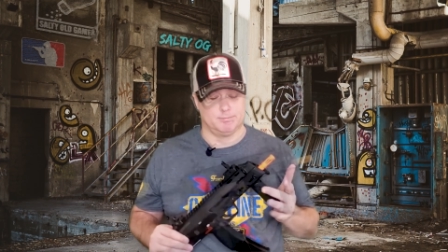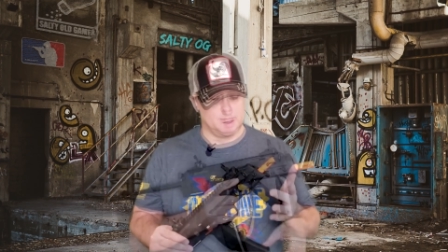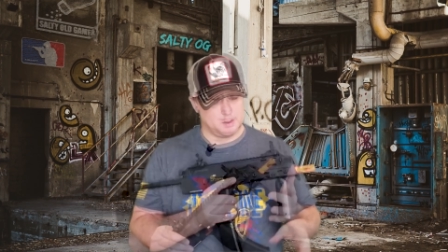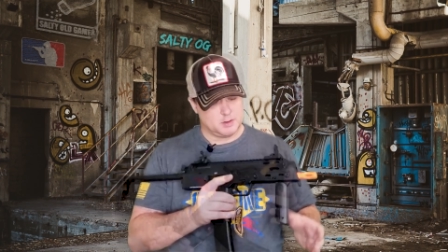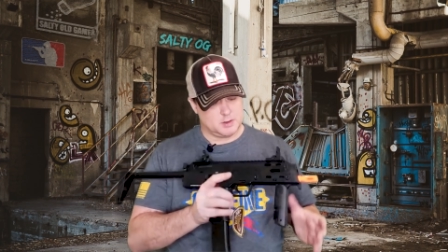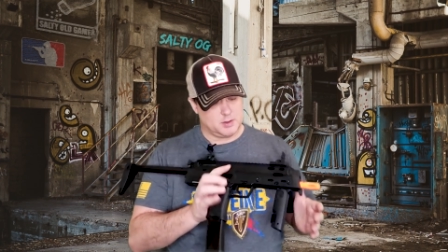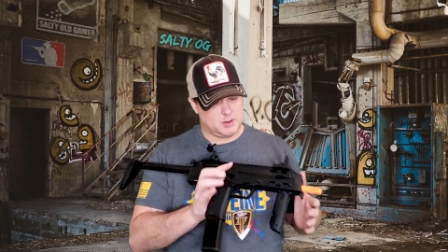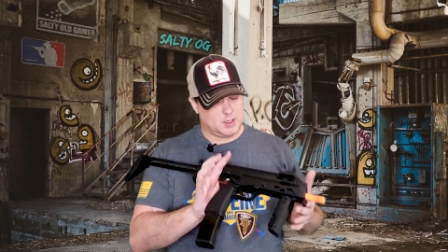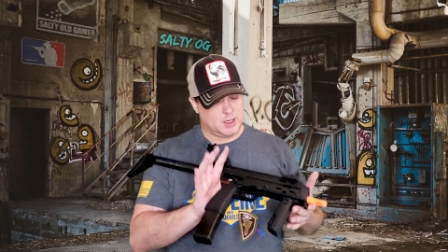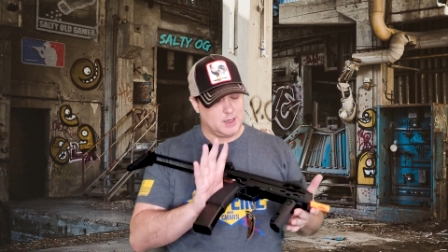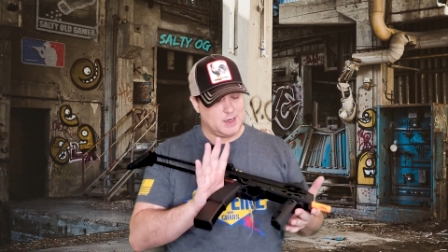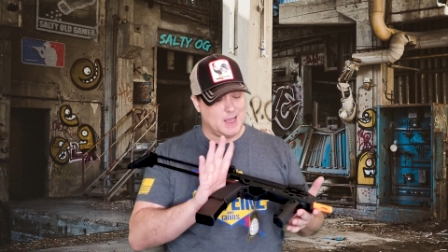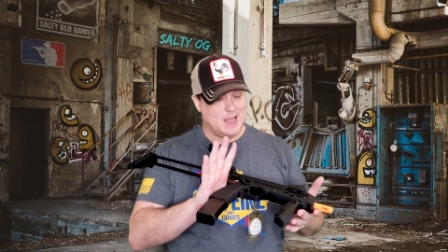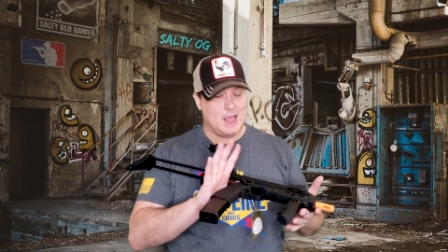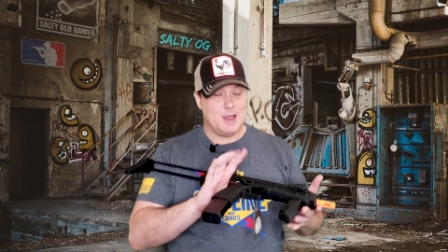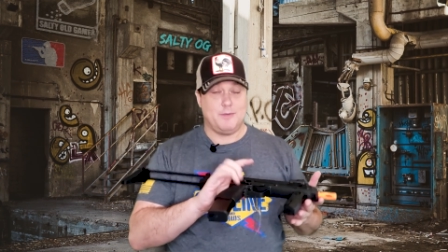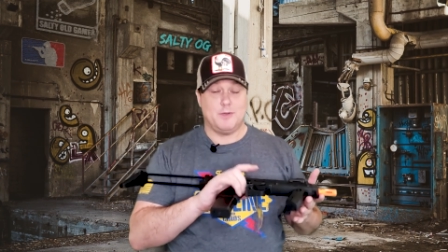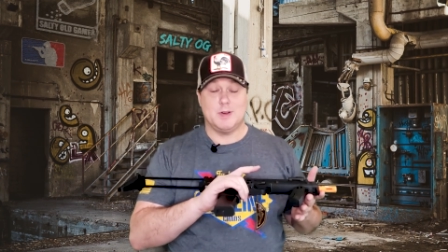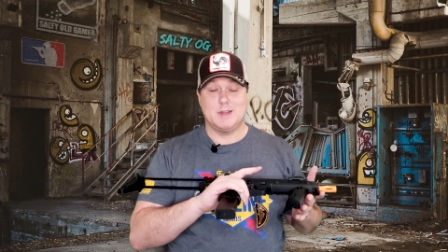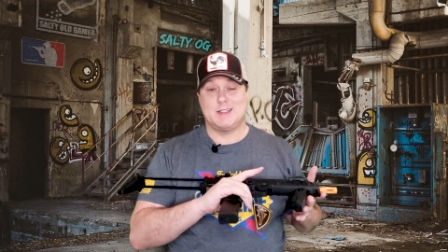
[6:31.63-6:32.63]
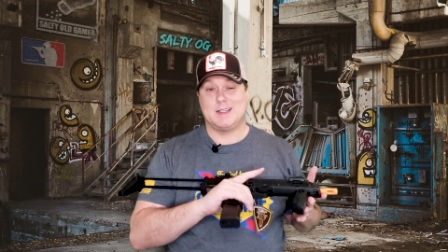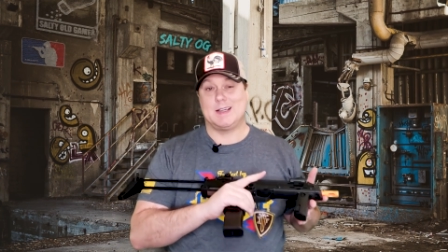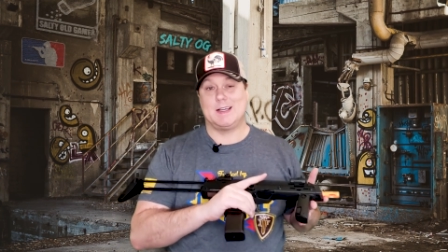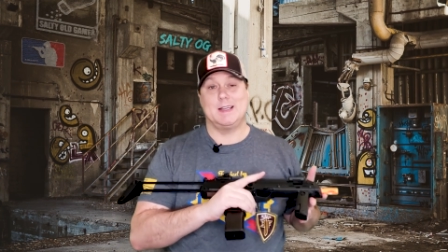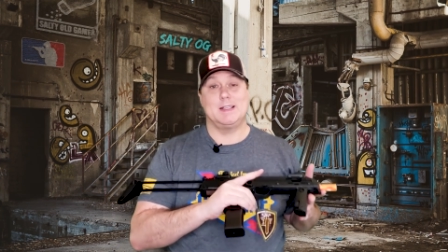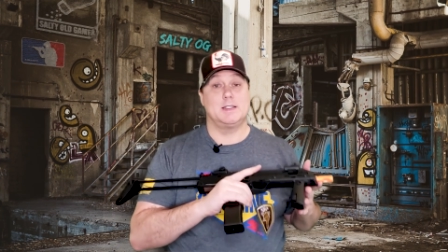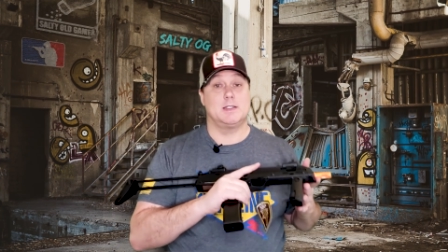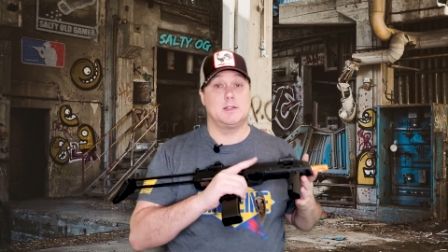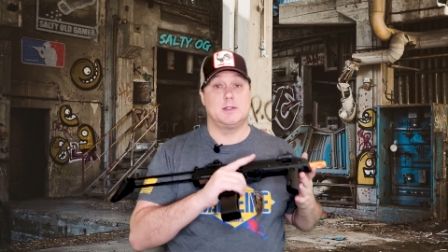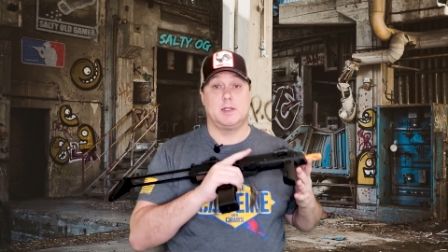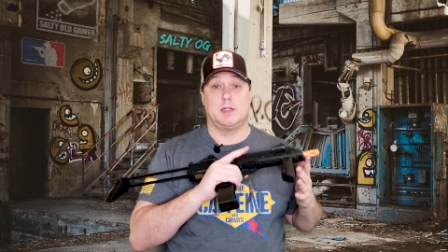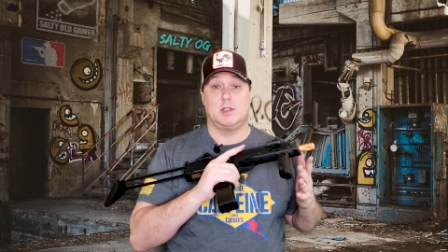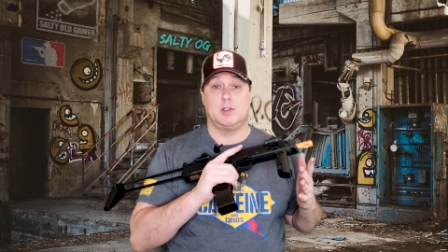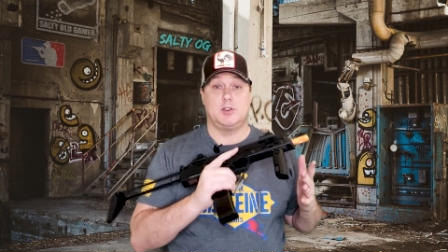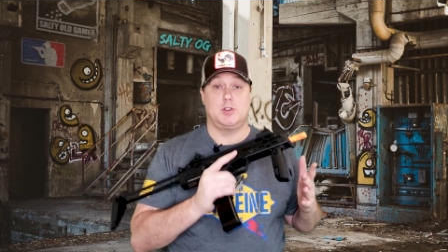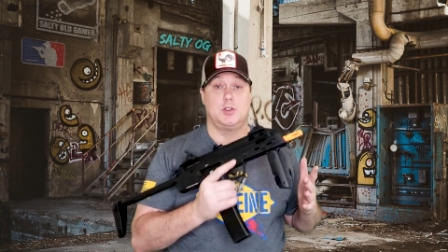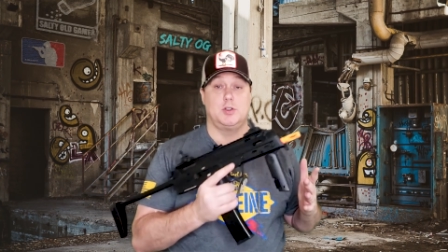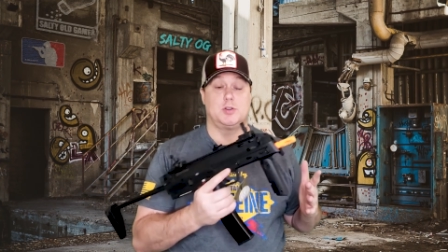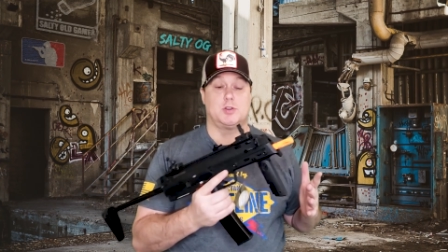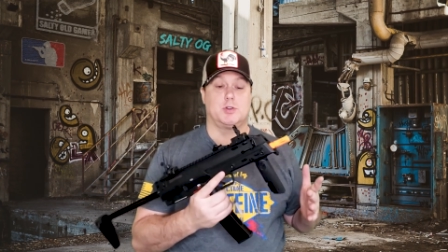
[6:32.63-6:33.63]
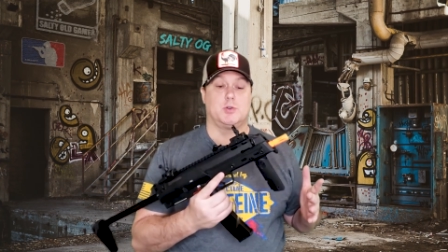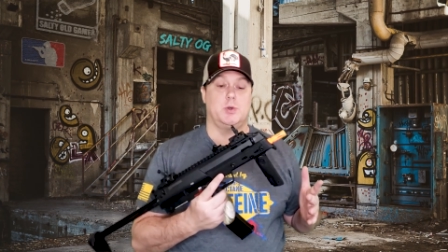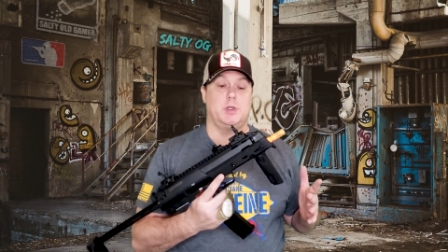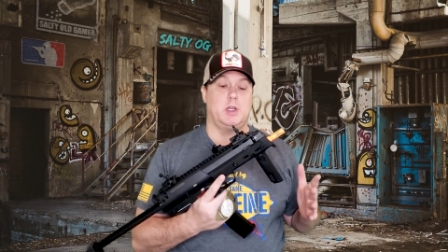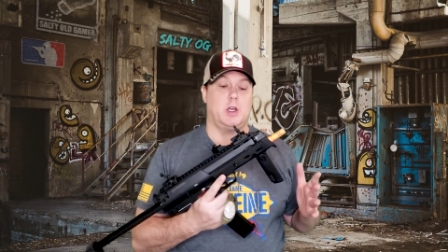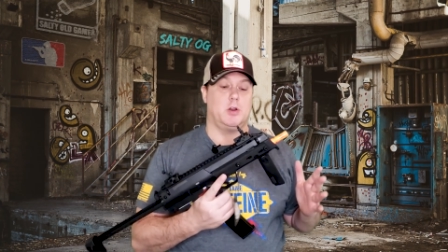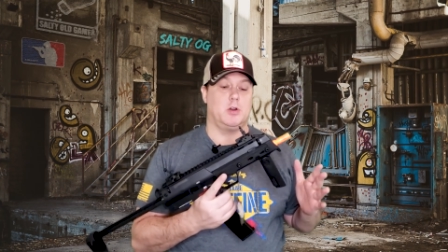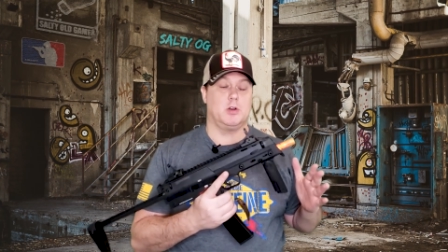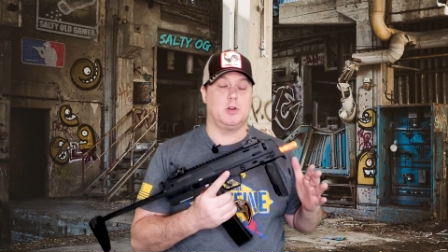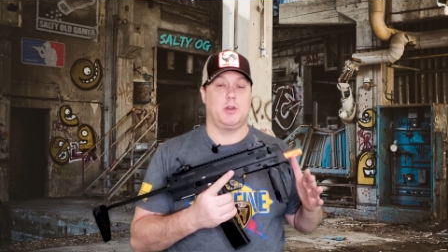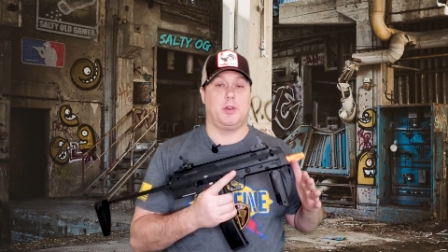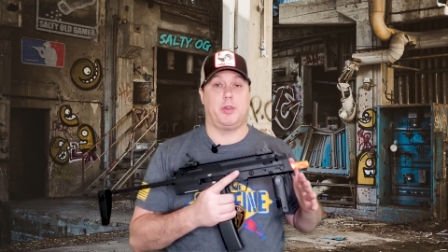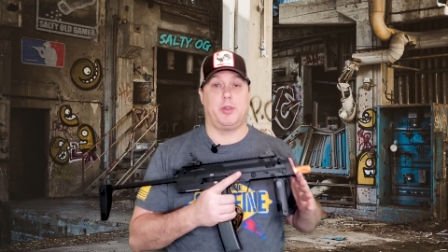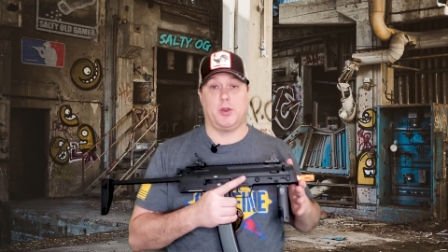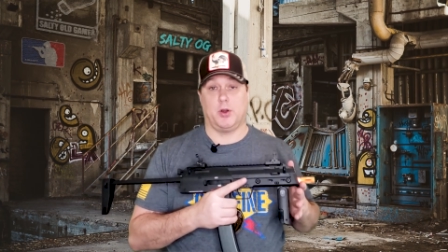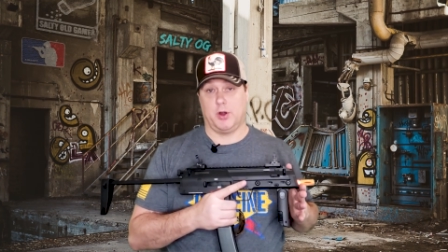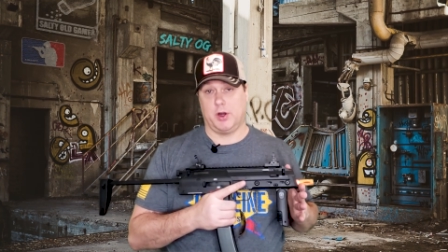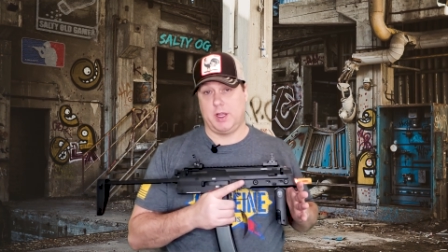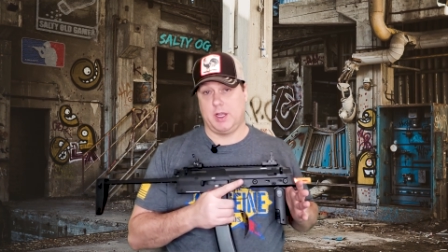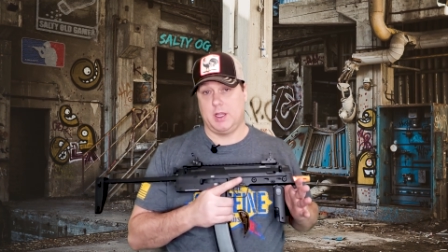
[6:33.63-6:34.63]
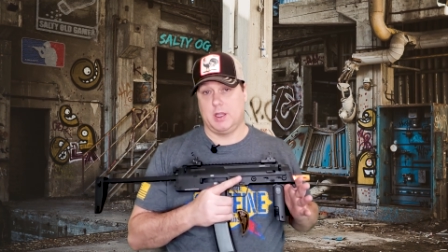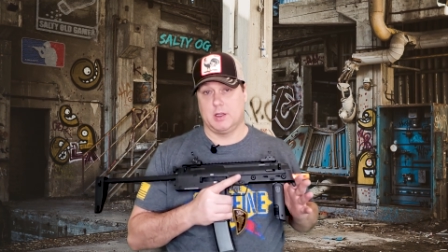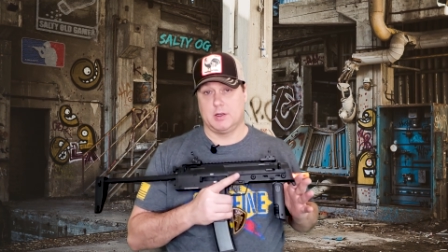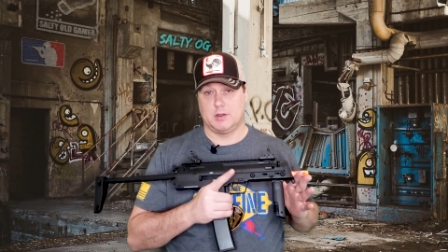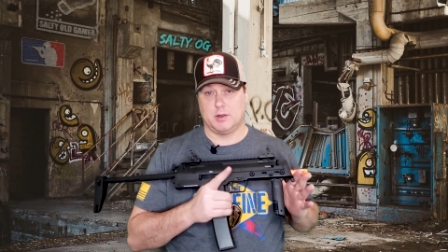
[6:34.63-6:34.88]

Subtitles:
So the gun advertises that it shoots 330